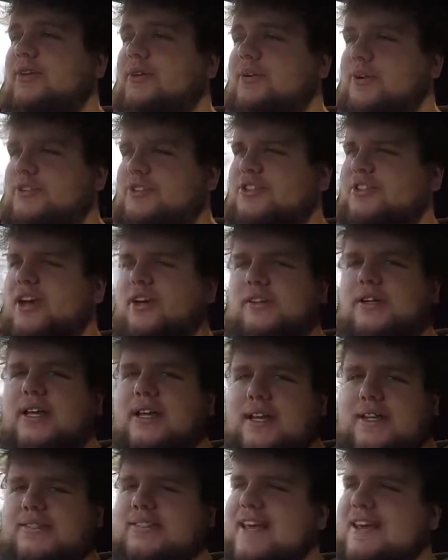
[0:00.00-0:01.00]
which, you know,
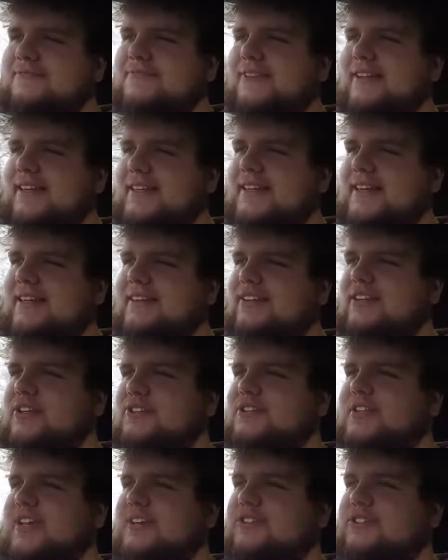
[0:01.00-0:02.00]
is definitely the
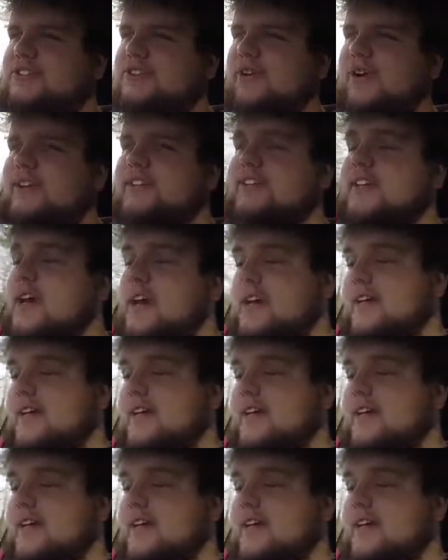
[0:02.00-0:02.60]
enthusiast choice.